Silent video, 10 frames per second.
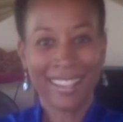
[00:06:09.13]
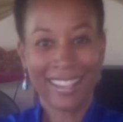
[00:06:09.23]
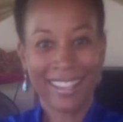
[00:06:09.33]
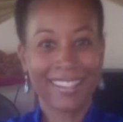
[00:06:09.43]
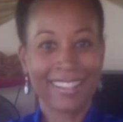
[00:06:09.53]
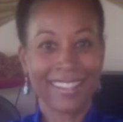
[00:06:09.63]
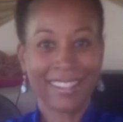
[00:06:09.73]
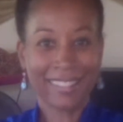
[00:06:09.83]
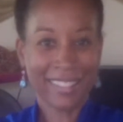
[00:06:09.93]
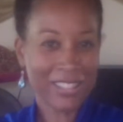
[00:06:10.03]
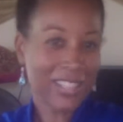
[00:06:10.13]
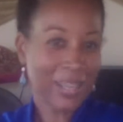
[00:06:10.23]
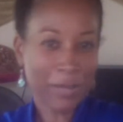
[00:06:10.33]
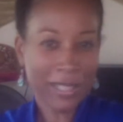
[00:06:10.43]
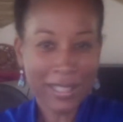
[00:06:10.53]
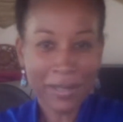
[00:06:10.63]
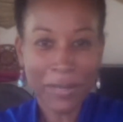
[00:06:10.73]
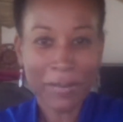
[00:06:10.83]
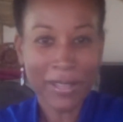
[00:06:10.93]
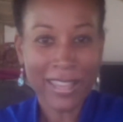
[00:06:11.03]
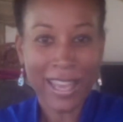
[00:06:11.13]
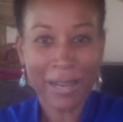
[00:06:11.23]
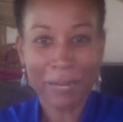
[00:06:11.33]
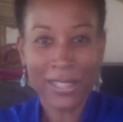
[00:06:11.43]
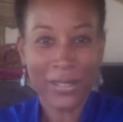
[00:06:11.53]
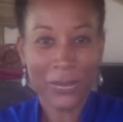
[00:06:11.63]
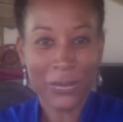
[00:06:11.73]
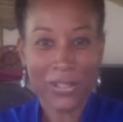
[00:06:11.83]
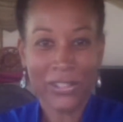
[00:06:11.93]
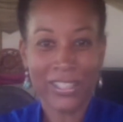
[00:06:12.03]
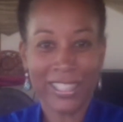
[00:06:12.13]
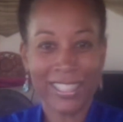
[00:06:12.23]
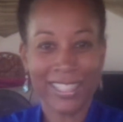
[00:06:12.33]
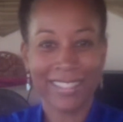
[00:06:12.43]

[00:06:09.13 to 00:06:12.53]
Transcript: And can you tell me a little bit about that? I'm so curious.